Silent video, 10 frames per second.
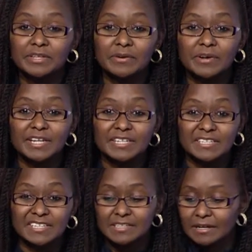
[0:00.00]

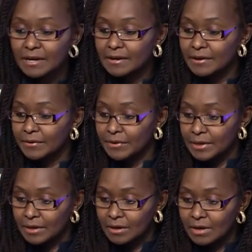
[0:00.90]
accredited, uh,
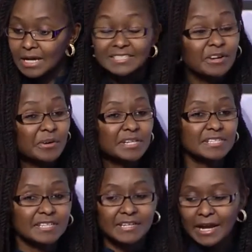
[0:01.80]
at
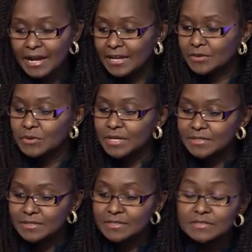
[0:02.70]
accredited higher
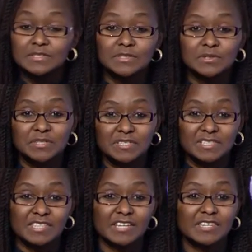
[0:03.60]
education institutions
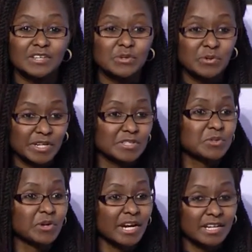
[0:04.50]
either in the US
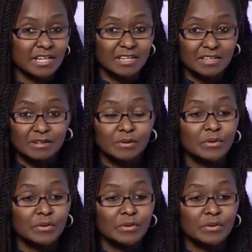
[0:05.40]
or Canada